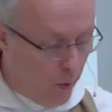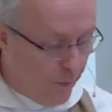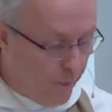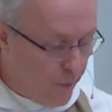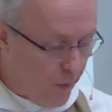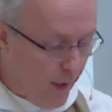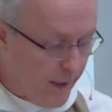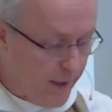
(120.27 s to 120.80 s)
of
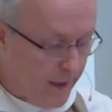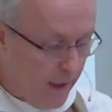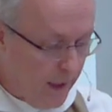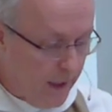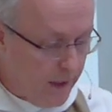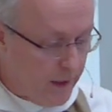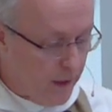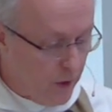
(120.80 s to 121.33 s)

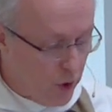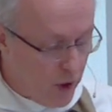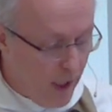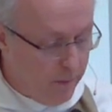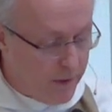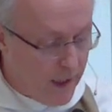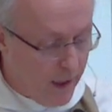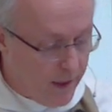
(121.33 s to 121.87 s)
Trustees that
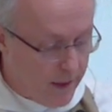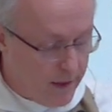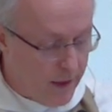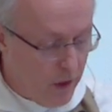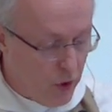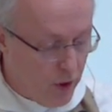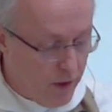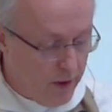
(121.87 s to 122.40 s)
shapes our
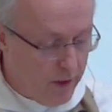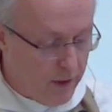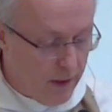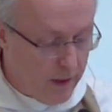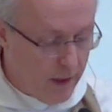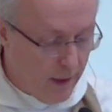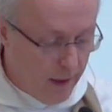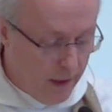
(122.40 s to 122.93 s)
decisions as
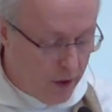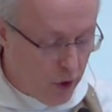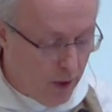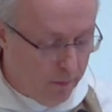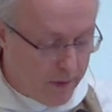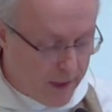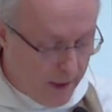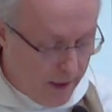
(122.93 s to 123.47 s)
a
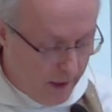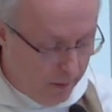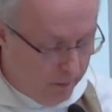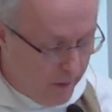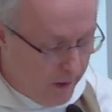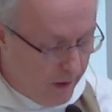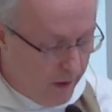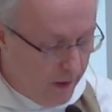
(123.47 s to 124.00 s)
leadership team,
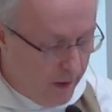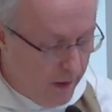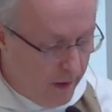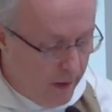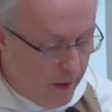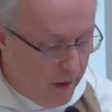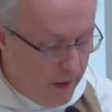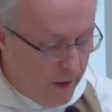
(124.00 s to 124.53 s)

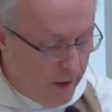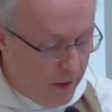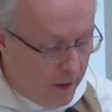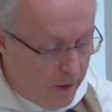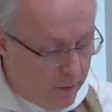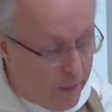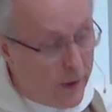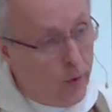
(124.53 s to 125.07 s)

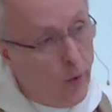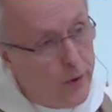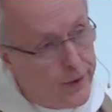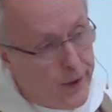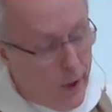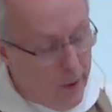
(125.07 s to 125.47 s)
but also